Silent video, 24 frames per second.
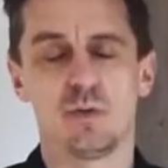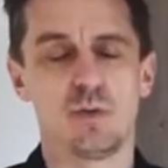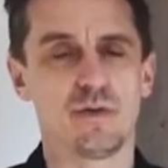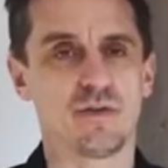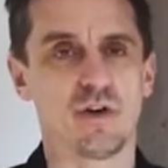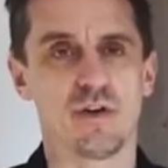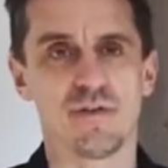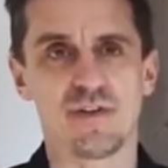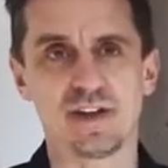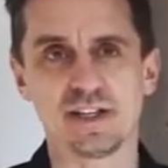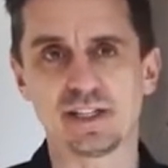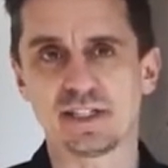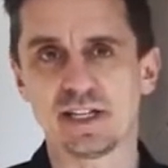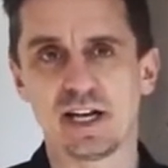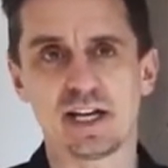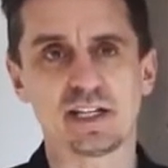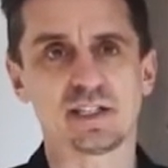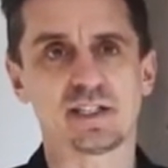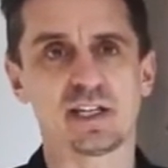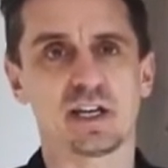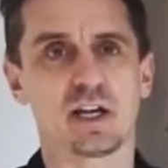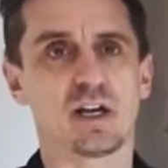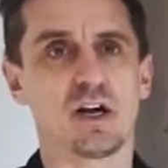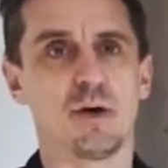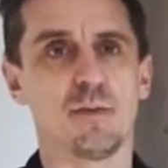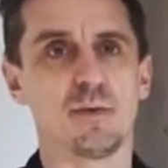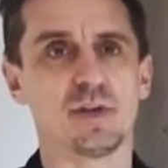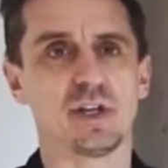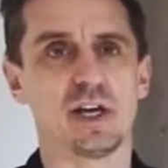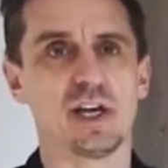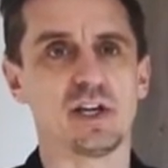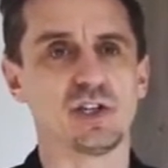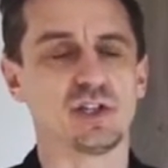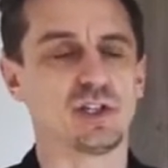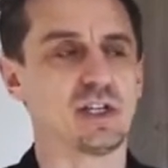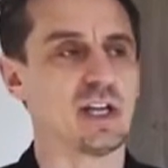We've got fantastic
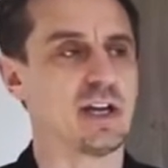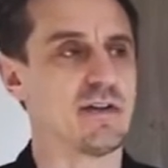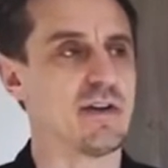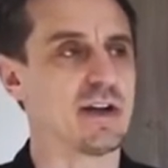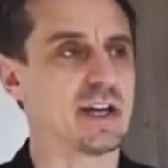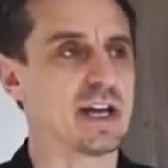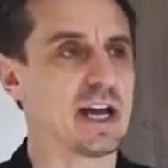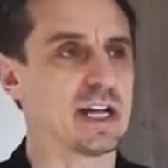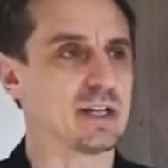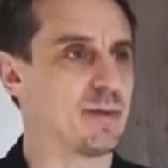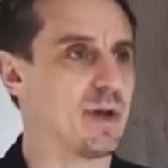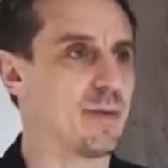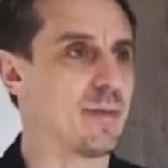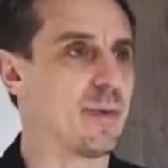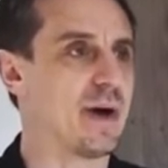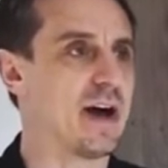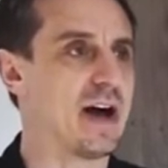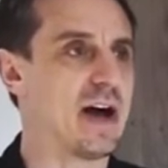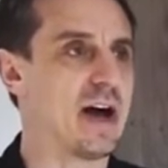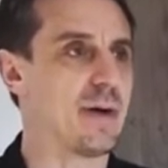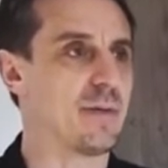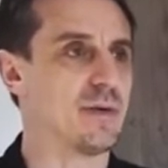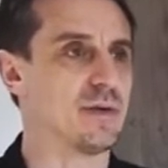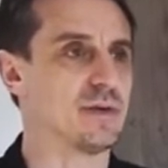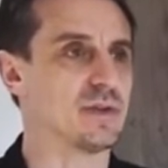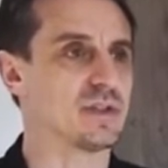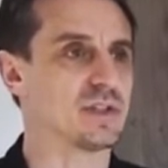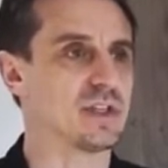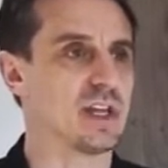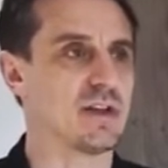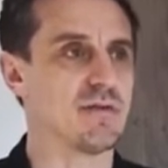accommodation here at Academy Apartments.